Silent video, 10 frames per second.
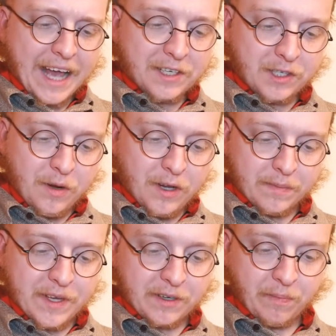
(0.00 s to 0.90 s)
As soon
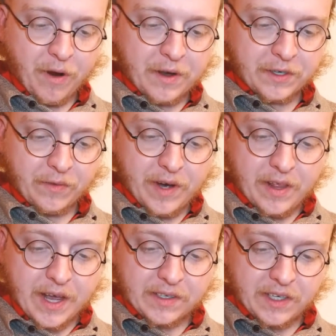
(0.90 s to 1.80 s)
as Mr. Prosser
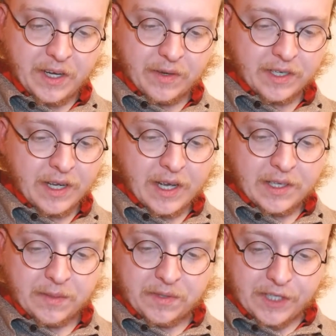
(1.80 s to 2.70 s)
realized that he was
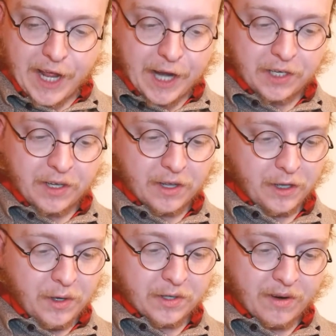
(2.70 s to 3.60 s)
substantially the
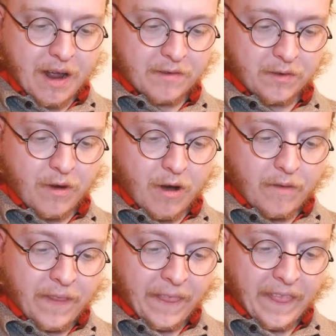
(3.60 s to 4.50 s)
loser after
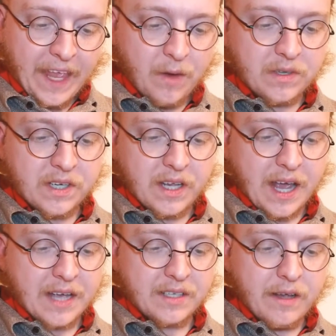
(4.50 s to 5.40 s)
all, it was
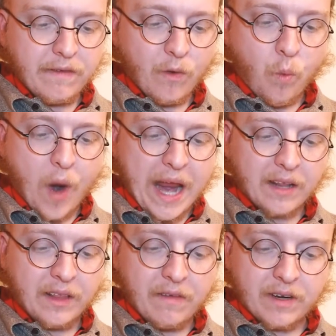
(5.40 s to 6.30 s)
as if a
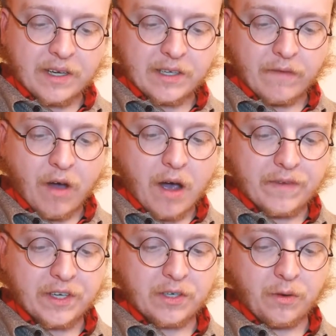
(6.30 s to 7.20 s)
weight lifted itself
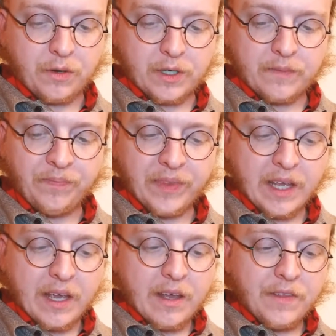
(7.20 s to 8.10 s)
off his shoulders.
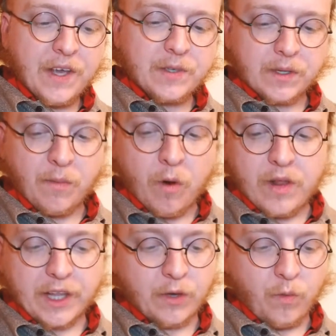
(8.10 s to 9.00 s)
This was more
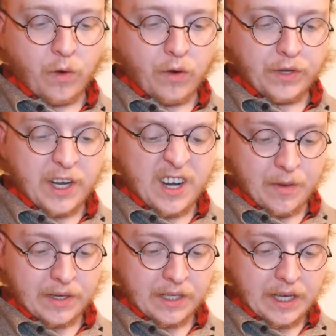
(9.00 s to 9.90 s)
like the world he
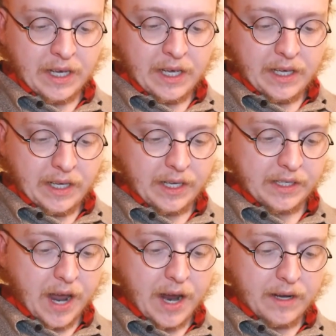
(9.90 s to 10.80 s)
knew it. He
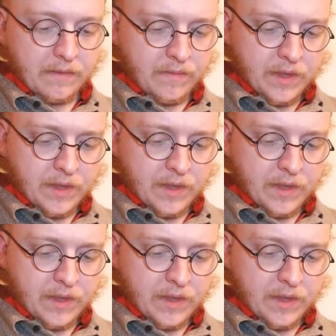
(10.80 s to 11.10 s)
sighed.